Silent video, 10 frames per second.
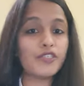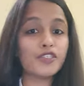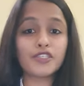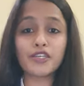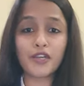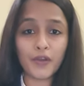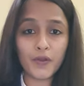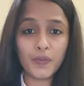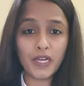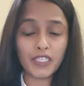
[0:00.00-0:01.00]
you know, to
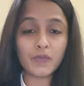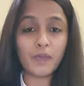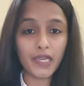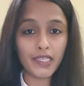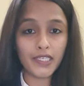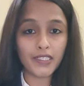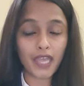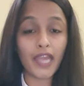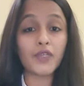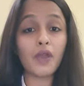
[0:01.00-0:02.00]
groom us, build
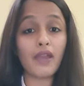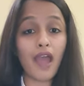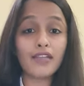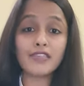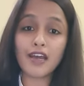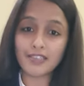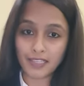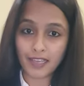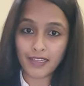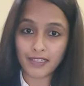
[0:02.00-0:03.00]
us and to enhance our
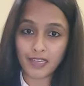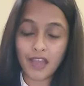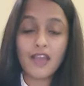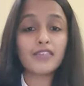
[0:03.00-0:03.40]
skills,